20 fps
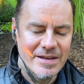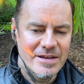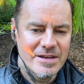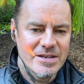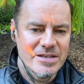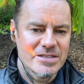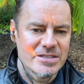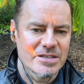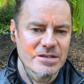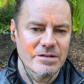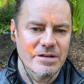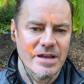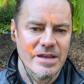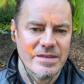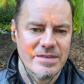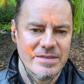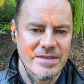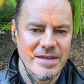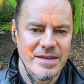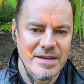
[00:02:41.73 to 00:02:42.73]
So I
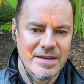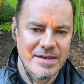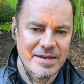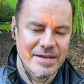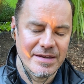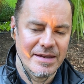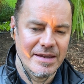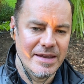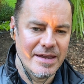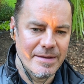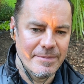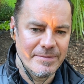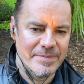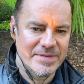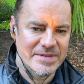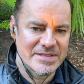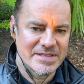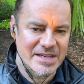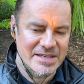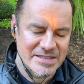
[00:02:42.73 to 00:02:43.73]
think
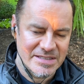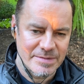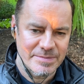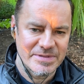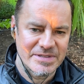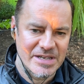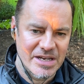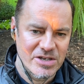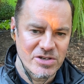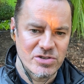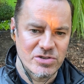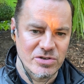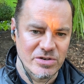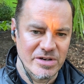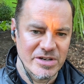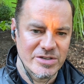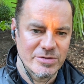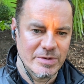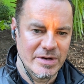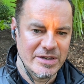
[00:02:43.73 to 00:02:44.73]
at some stage
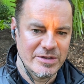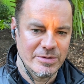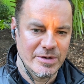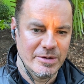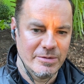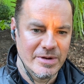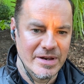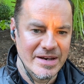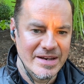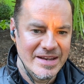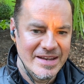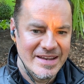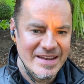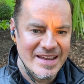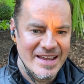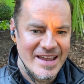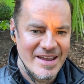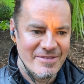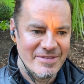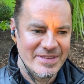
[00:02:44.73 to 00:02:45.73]
during 2021,
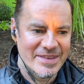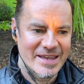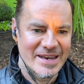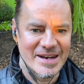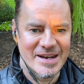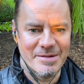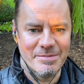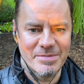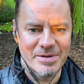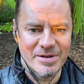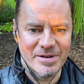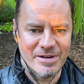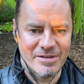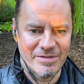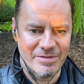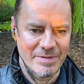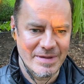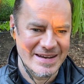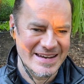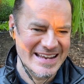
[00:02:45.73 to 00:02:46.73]
having that number of
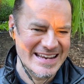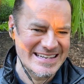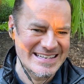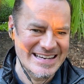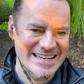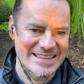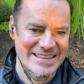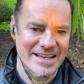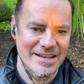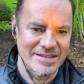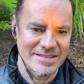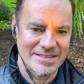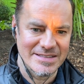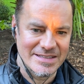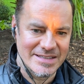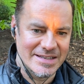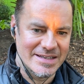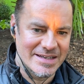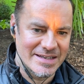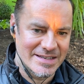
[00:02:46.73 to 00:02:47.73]
about
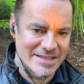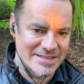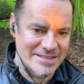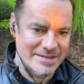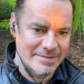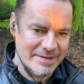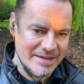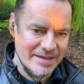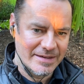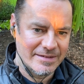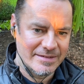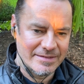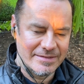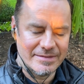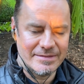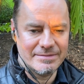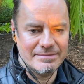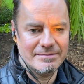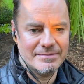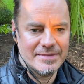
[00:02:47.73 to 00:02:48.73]
98,000 is something
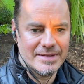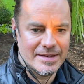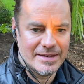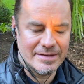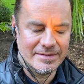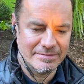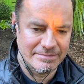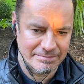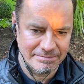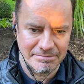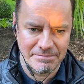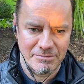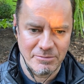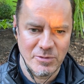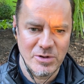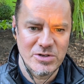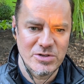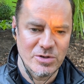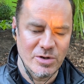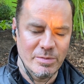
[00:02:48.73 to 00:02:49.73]

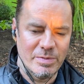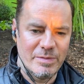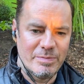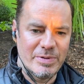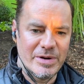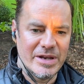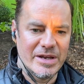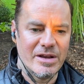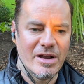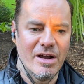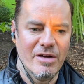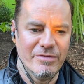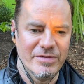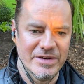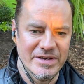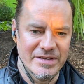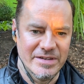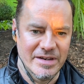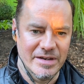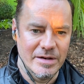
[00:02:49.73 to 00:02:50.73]
we should all be pretty
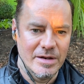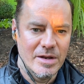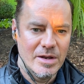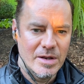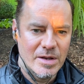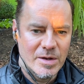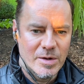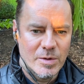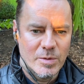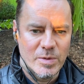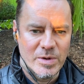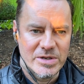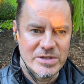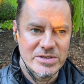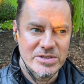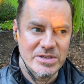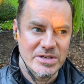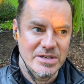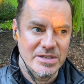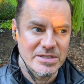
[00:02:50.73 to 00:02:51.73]
confident in,
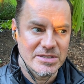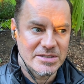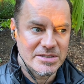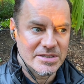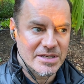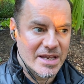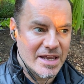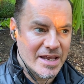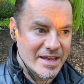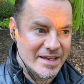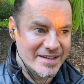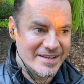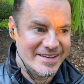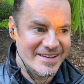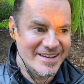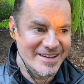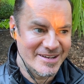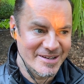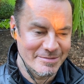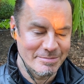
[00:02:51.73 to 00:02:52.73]
which is a
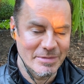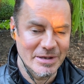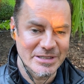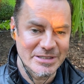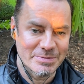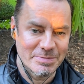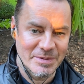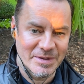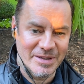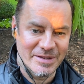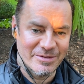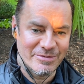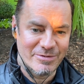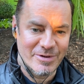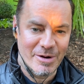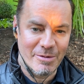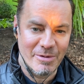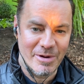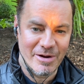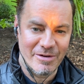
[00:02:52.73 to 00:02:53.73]
good multiple of
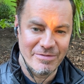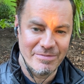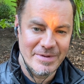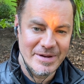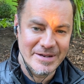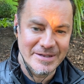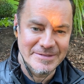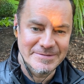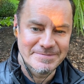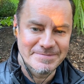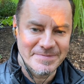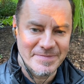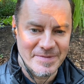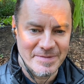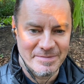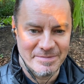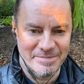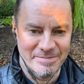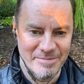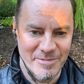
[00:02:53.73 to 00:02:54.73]
where we are from here,
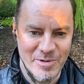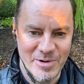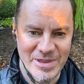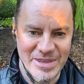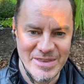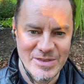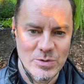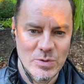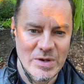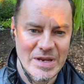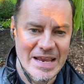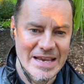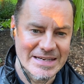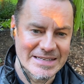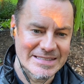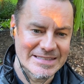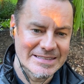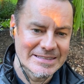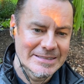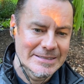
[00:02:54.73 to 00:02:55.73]
more than 3x.